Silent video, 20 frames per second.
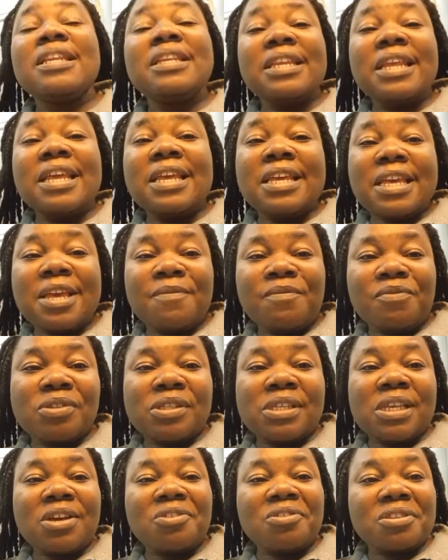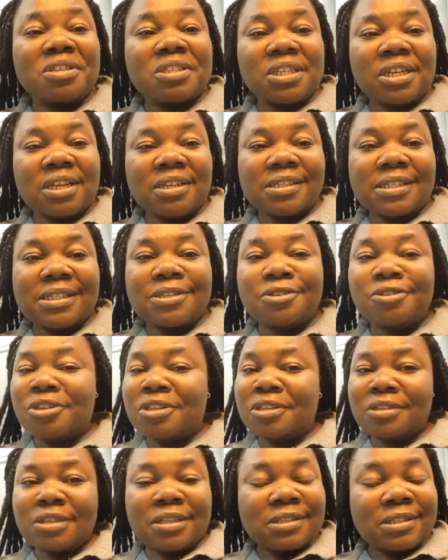they gave you second chance
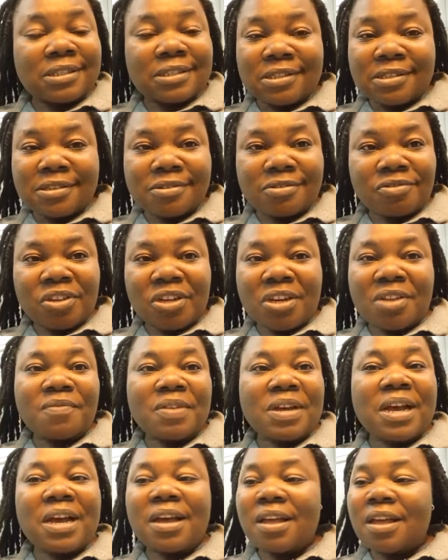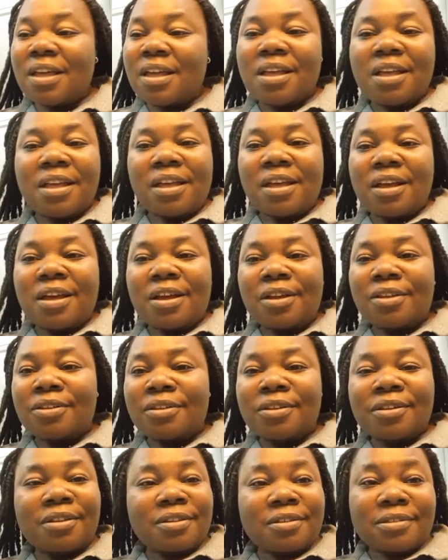still you never
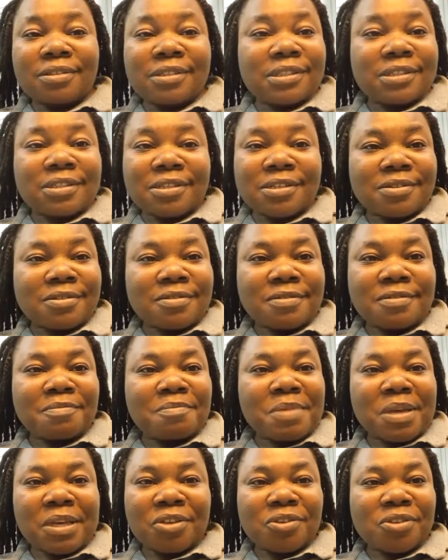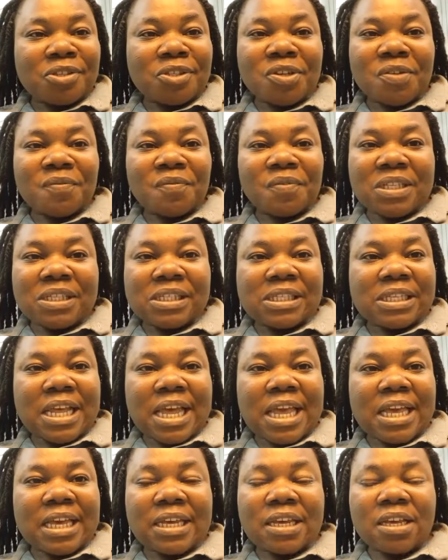still make use of it
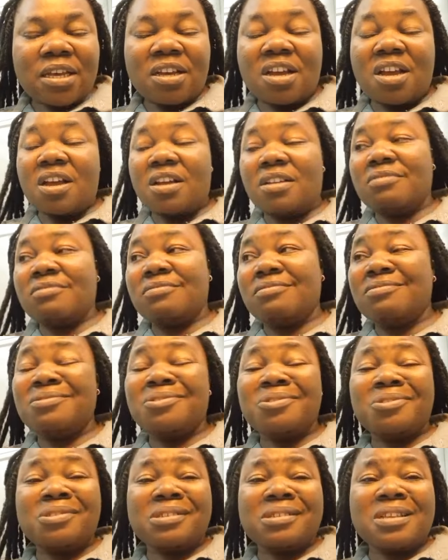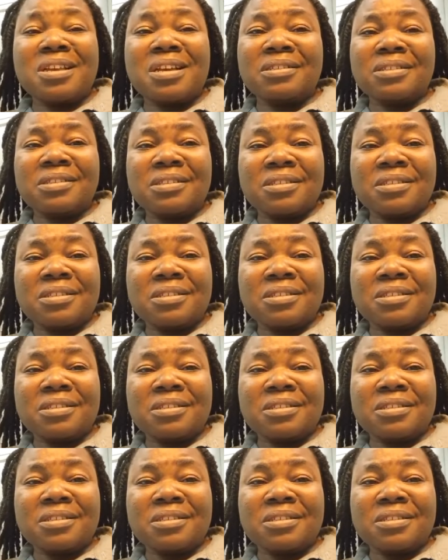like ah, who does that